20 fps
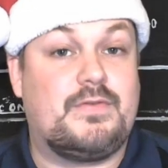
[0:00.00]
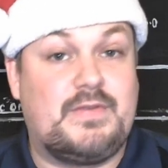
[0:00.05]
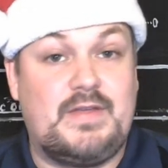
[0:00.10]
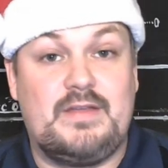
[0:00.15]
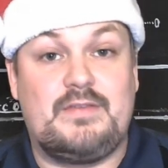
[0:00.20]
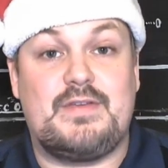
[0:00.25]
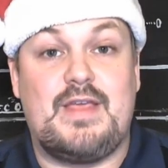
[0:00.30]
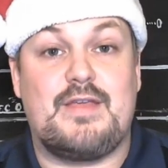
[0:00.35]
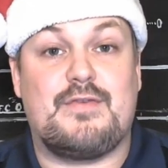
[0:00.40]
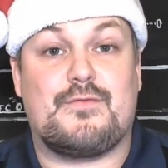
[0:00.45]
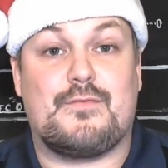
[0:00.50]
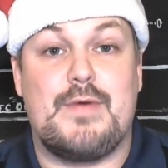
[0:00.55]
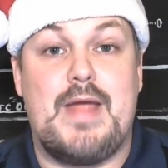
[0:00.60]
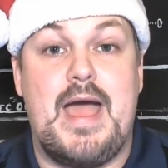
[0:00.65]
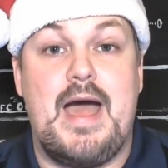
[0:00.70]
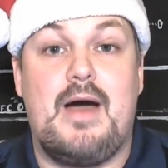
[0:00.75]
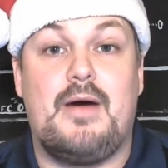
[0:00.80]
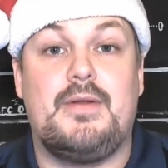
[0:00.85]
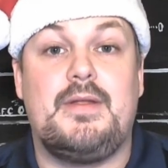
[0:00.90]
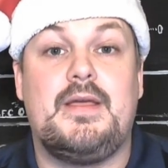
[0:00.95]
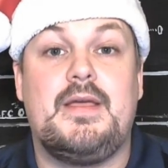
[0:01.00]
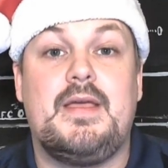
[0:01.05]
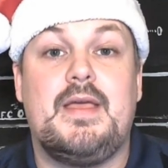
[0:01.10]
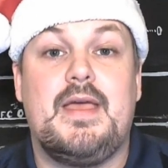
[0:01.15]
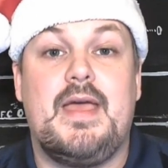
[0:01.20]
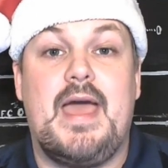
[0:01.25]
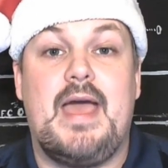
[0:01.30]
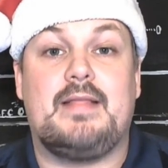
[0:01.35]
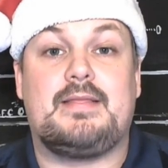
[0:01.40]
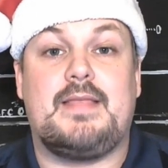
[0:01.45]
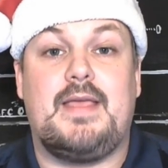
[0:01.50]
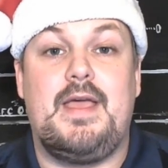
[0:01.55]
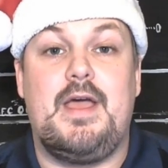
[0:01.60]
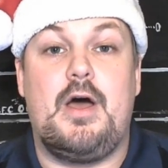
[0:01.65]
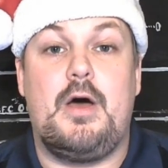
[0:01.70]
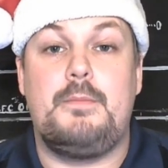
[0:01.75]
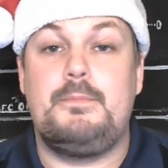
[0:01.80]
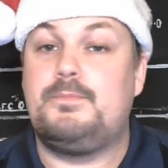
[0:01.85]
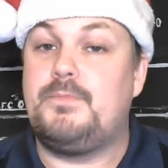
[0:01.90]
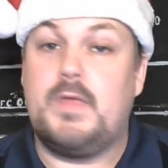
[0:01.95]
CJ Stroud at the
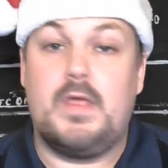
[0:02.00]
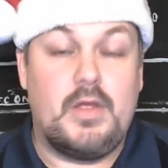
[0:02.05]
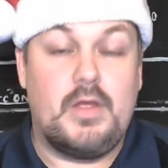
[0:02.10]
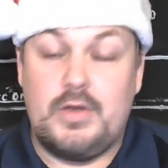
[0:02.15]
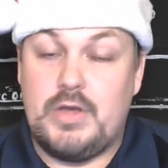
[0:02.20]
helm?